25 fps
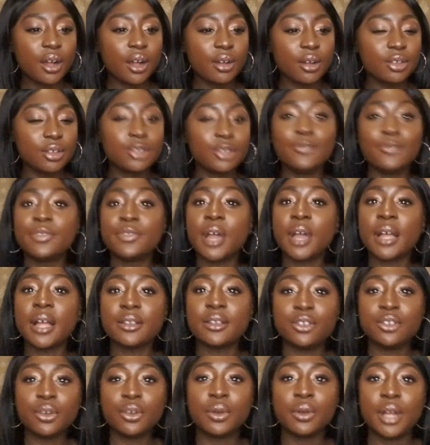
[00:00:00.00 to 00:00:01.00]
you've
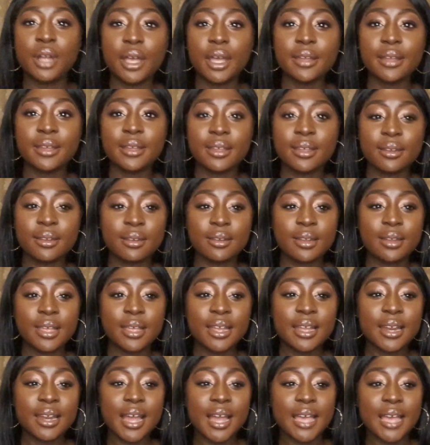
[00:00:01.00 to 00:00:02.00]
done your learning,
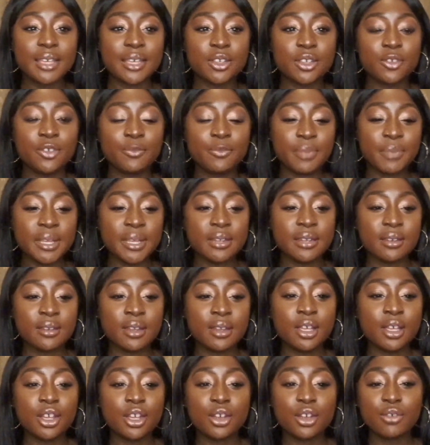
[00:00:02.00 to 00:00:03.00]
like you've
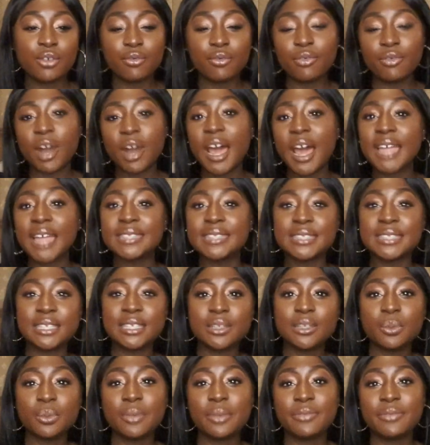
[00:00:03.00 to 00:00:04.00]
been
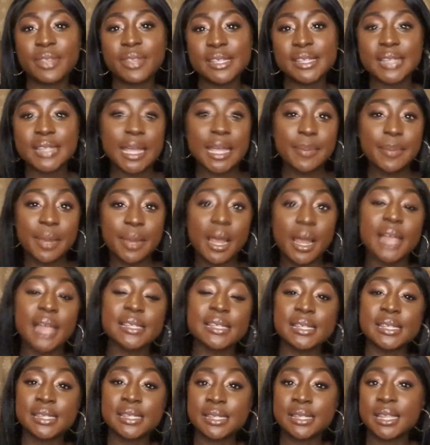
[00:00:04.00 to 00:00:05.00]
riding with the
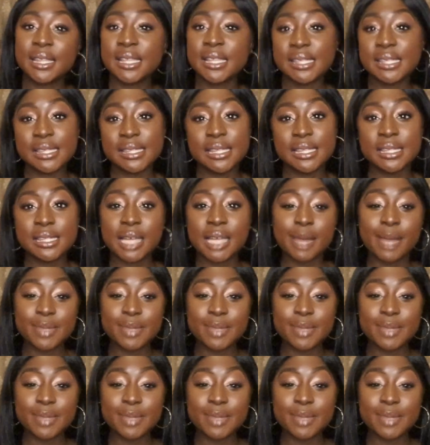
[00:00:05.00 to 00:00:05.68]
stabilizers, this is the time